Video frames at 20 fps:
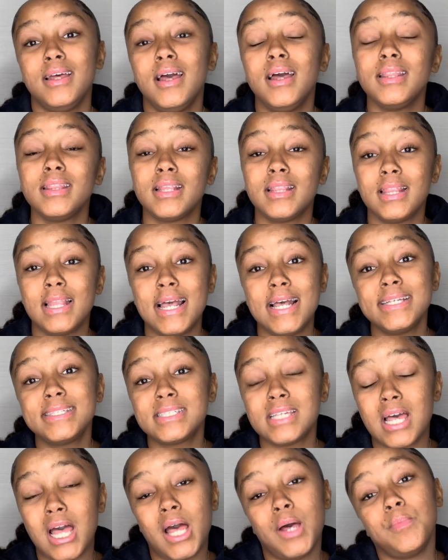The last
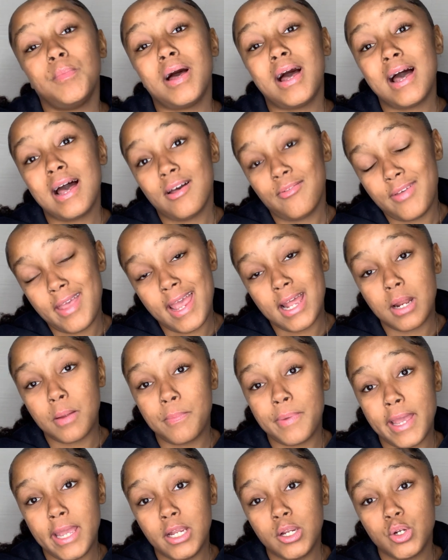time I've had a
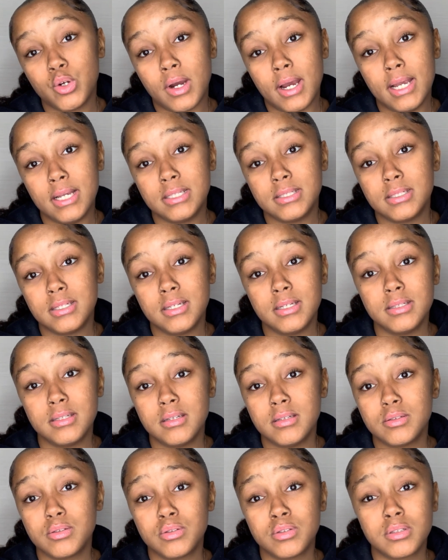pain crisis
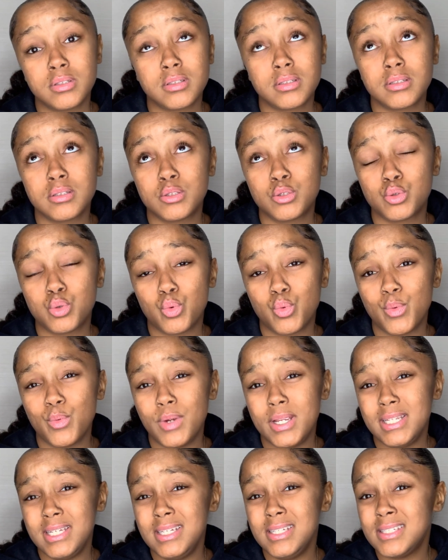is
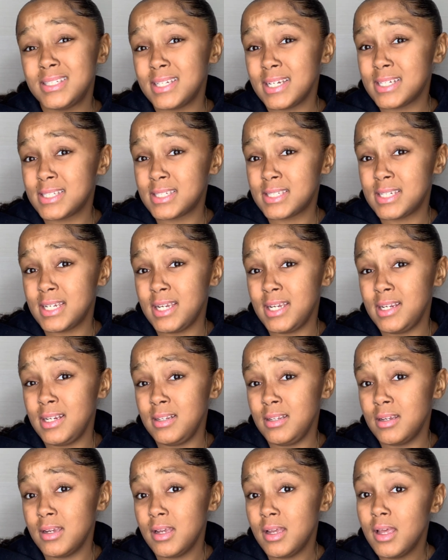
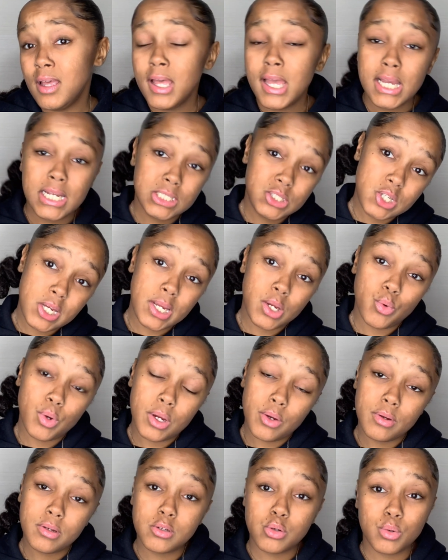2016,
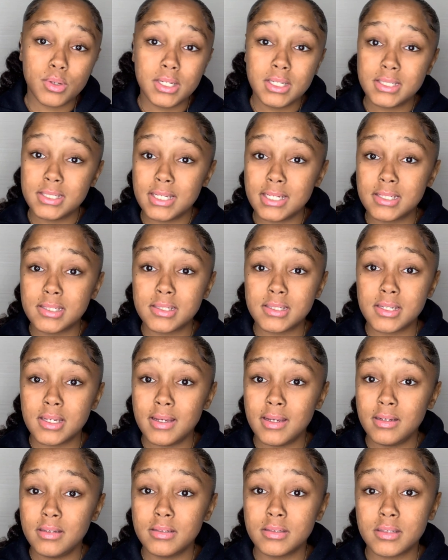January
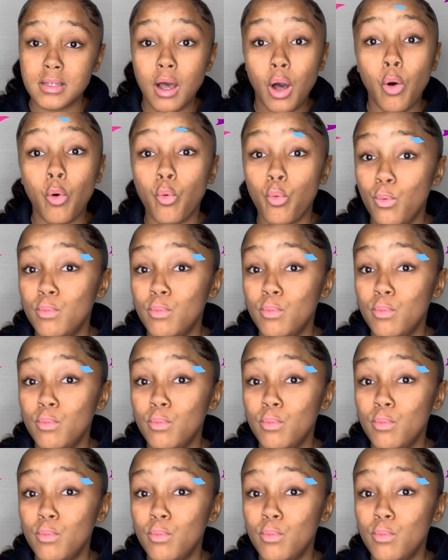2016, so